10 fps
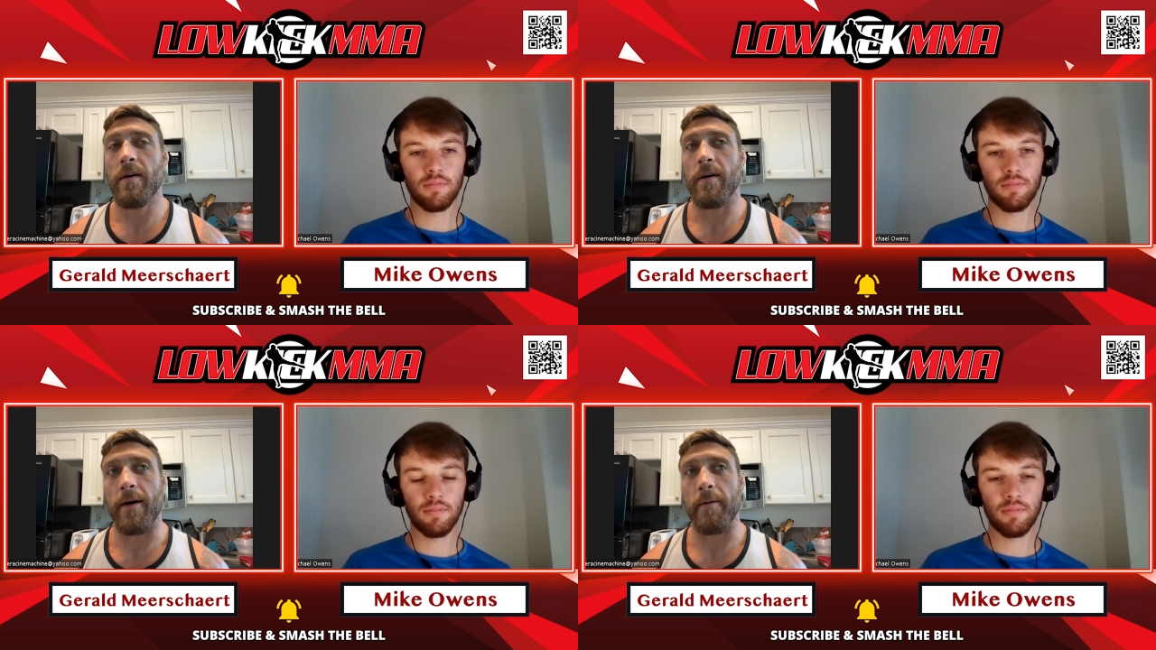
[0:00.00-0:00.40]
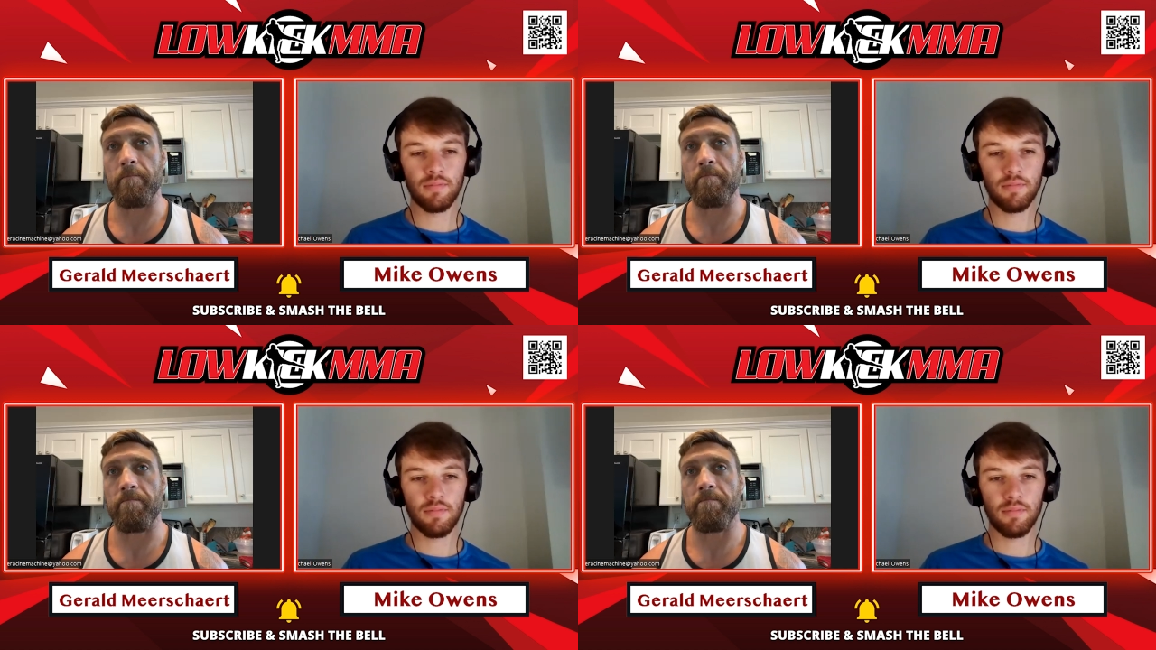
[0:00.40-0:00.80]

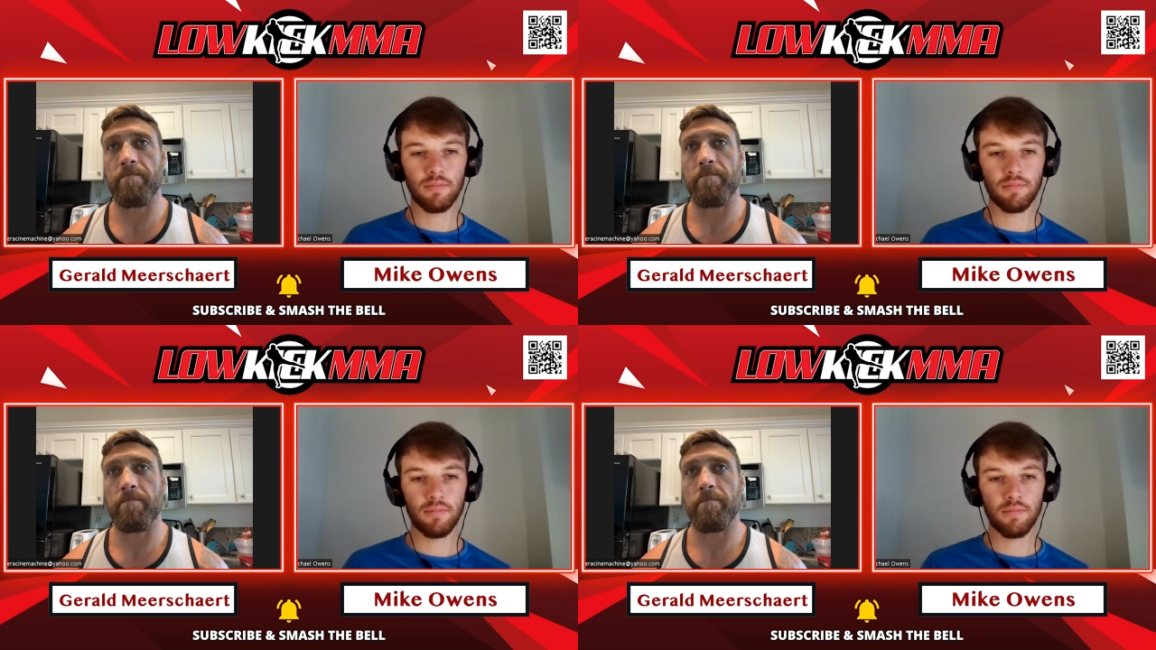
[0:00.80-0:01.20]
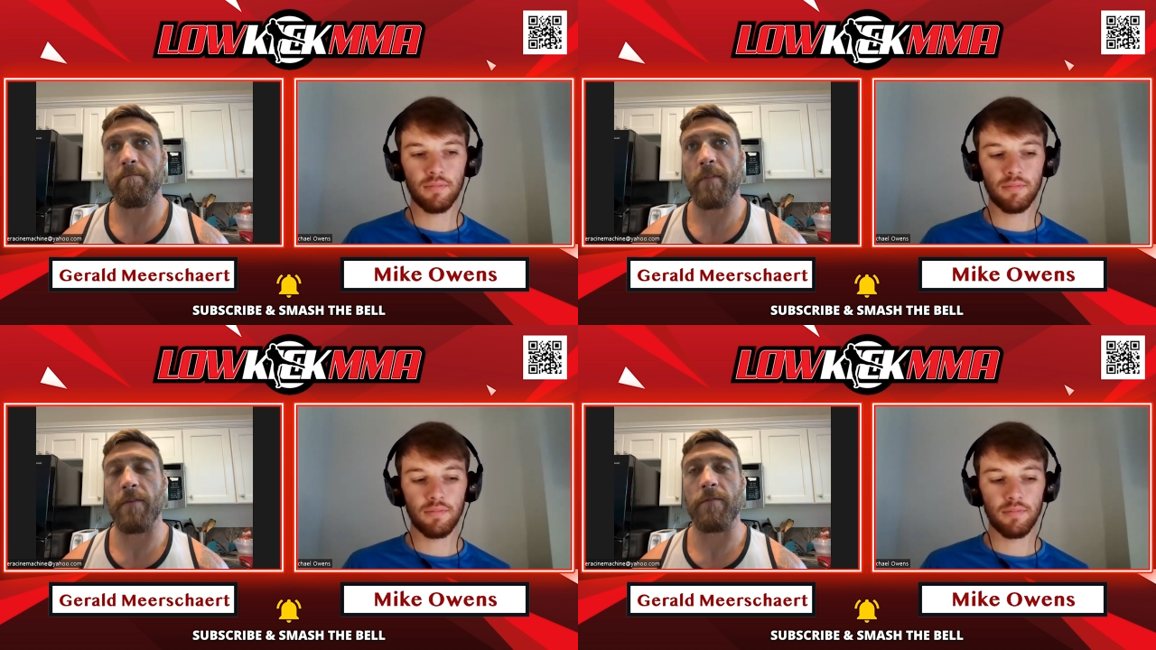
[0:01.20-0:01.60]
Speaker 1: Um,
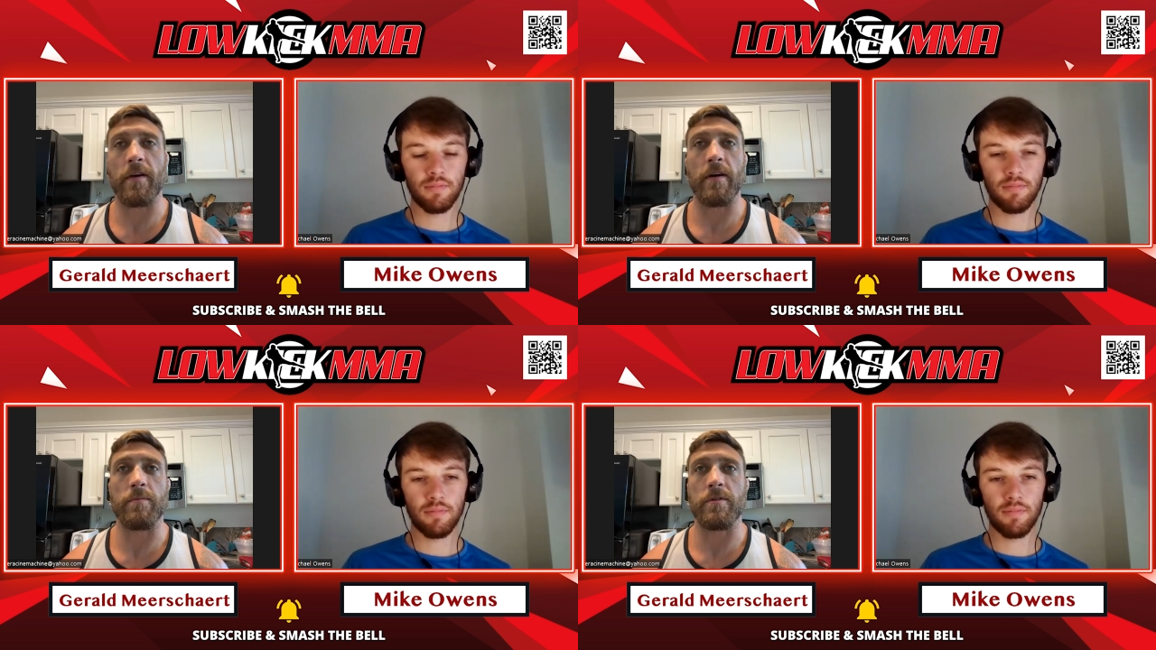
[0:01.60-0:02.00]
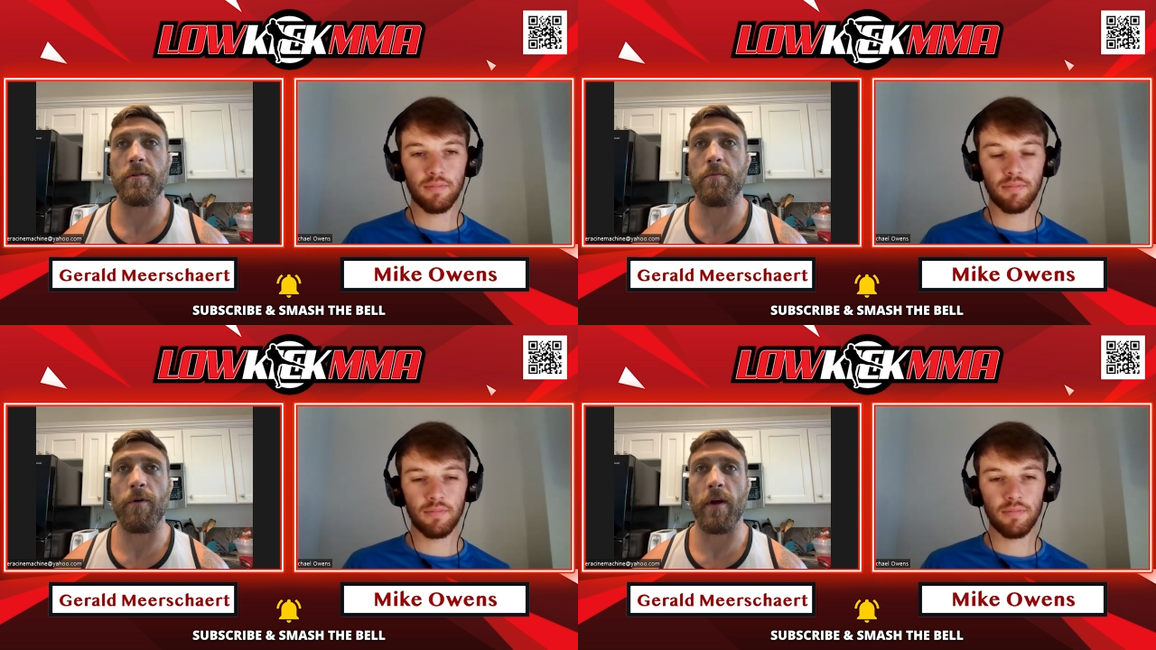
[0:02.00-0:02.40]
if it comes to
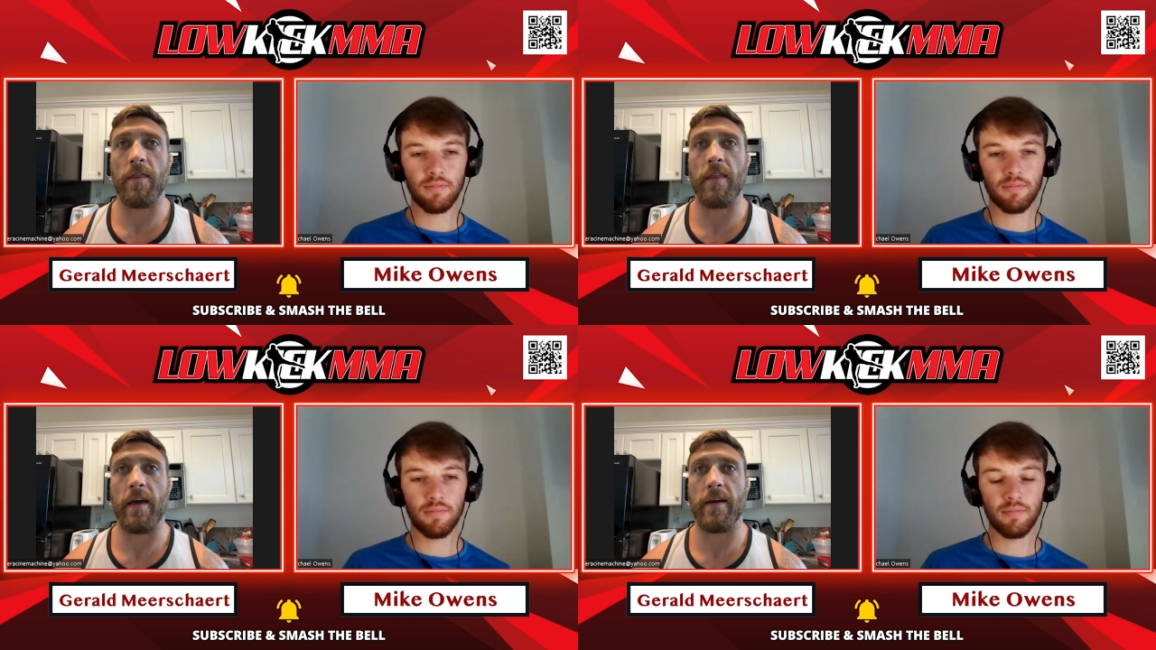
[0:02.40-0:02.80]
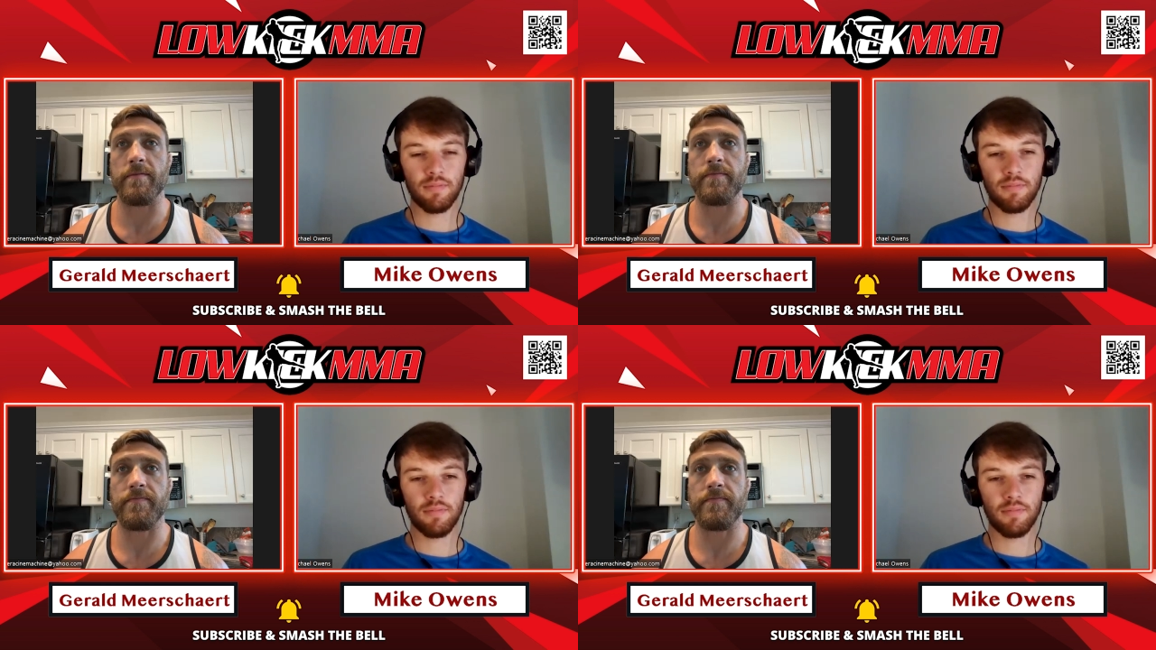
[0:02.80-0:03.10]
the point that